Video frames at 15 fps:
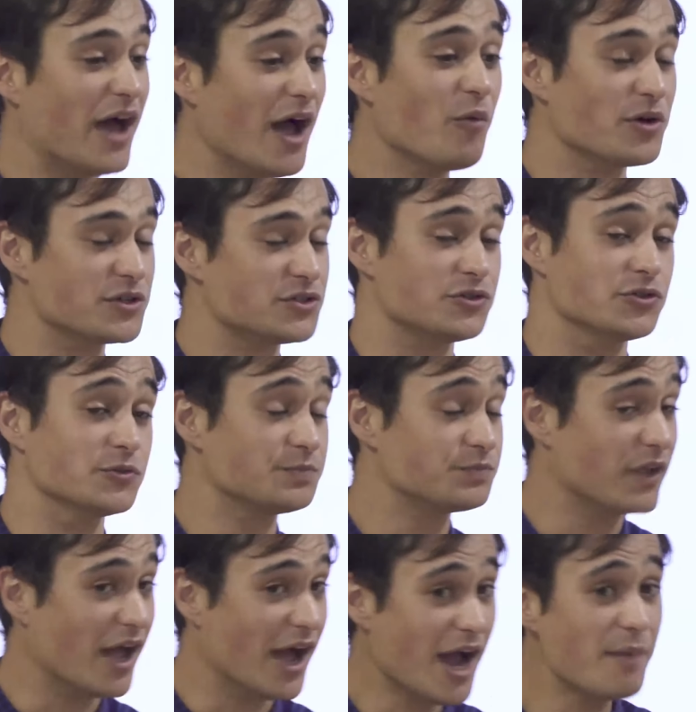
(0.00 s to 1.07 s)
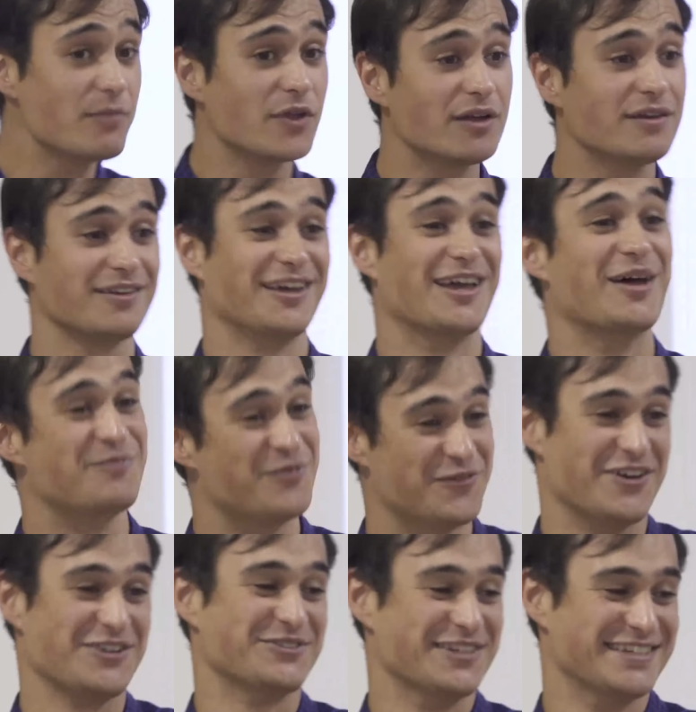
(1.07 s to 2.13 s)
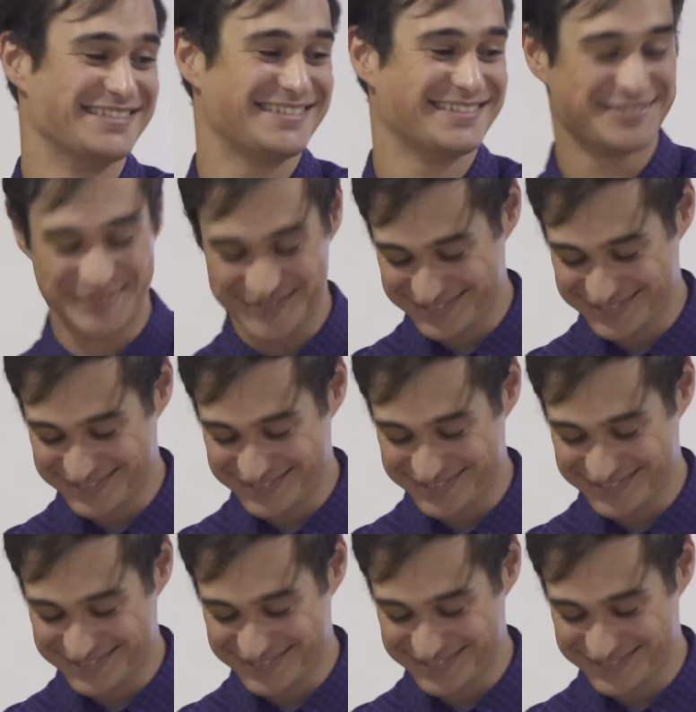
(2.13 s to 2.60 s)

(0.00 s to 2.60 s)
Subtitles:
I want to do. I'm not a perfectionist.